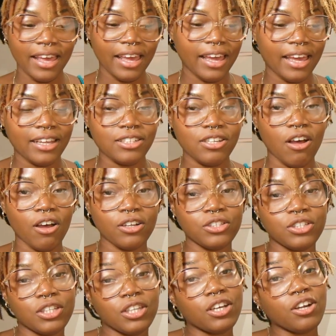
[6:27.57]
and talking
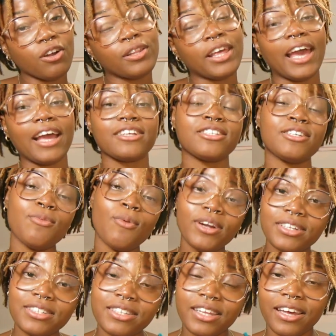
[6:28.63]
to the girl that actually
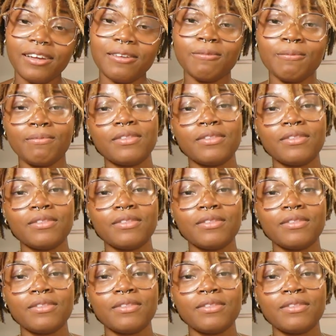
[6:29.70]
works there.